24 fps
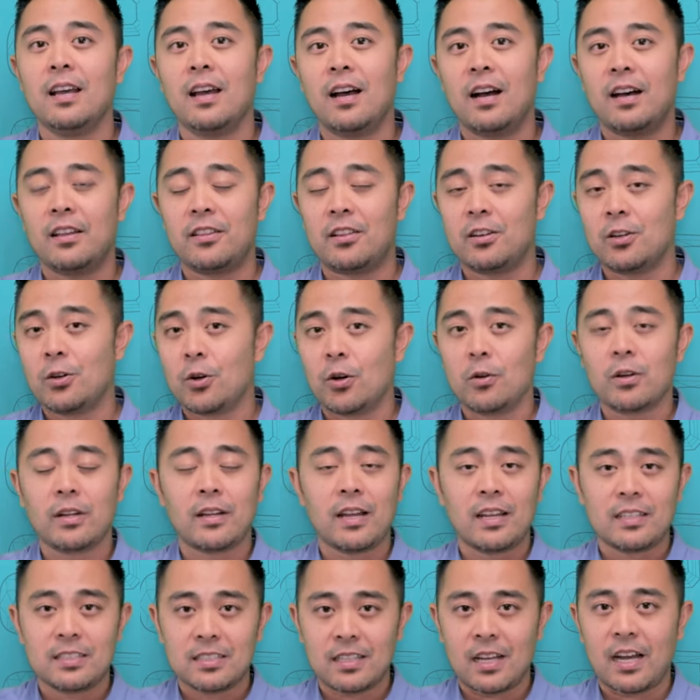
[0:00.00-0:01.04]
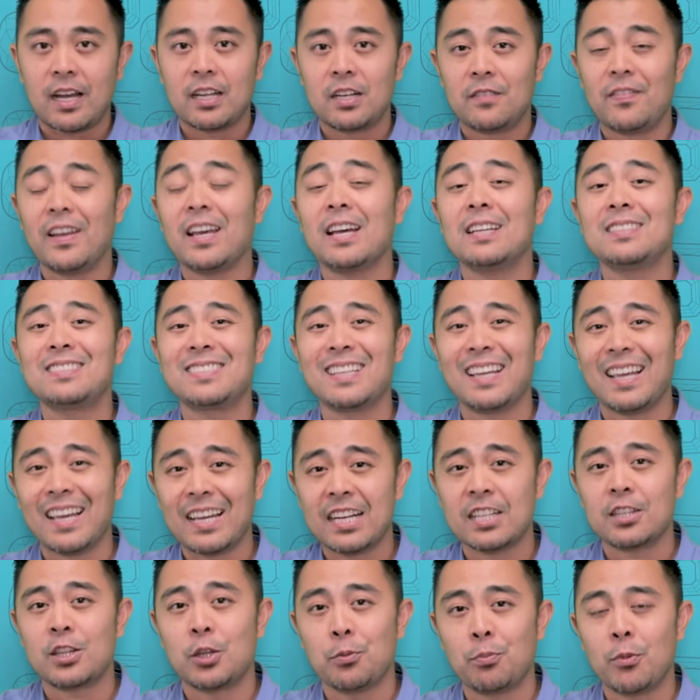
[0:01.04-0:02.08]
Uh, they're going kind of head to
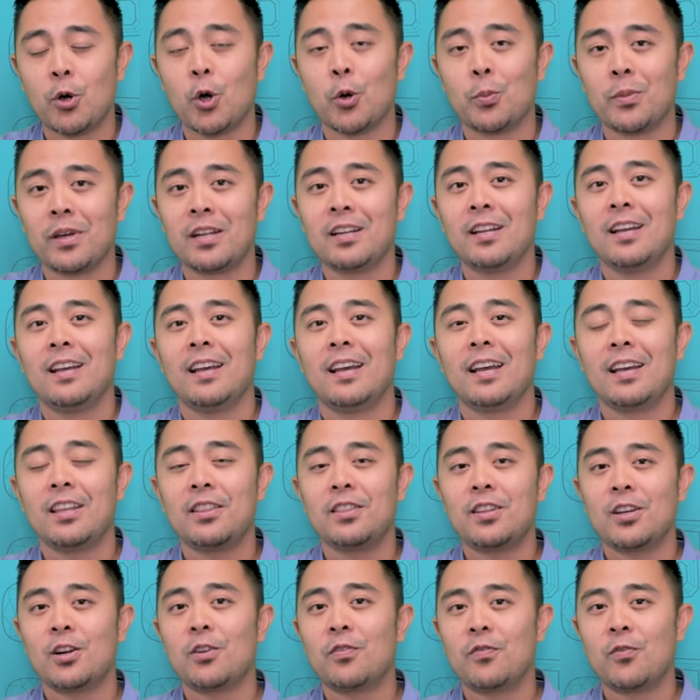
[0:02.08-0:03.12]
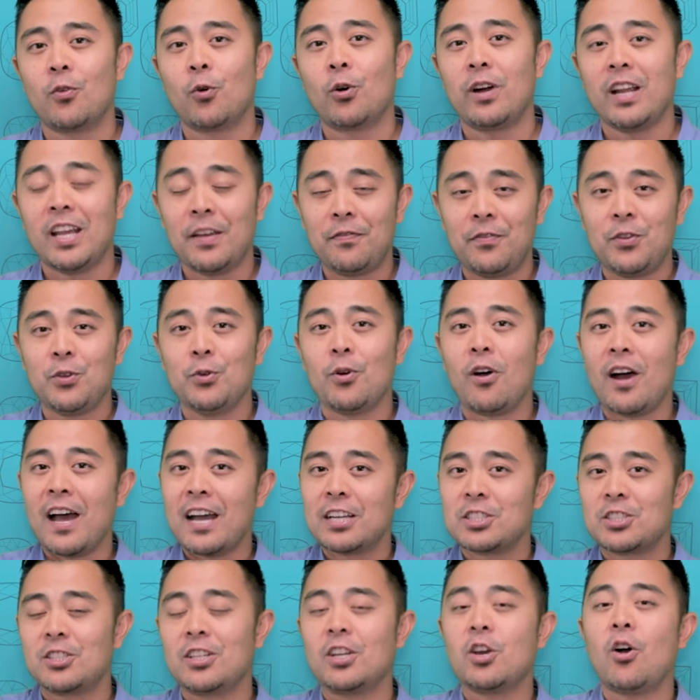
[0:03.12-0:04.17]
head at the moment, and therefore, if you
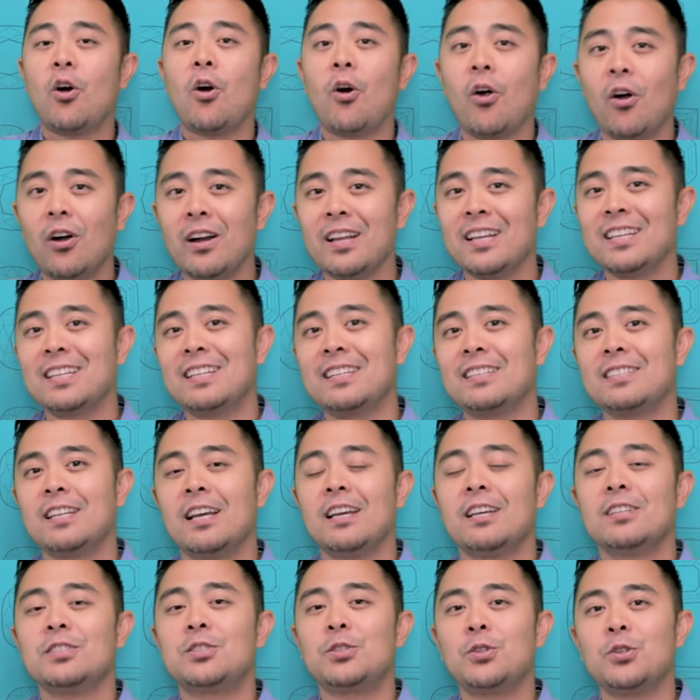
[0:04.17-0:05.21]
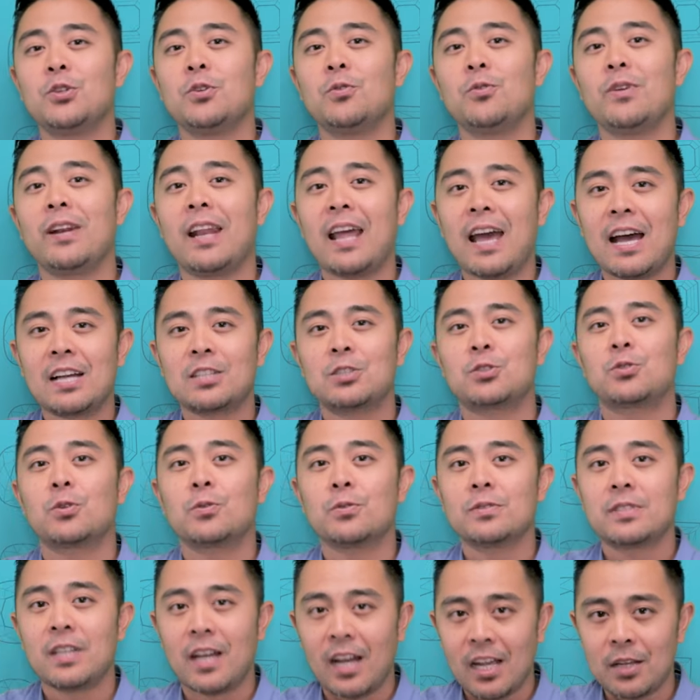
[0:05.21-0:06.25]
actually are into natural
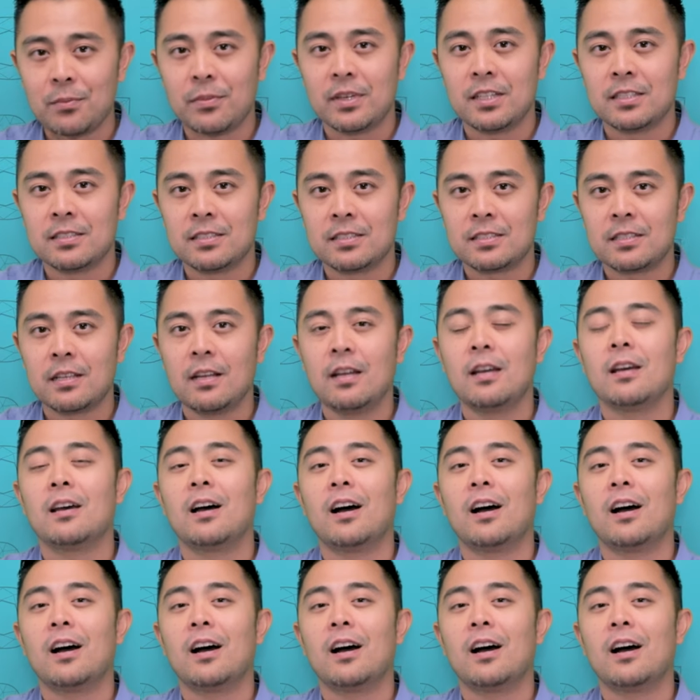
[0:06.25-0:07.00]
natural diamonds,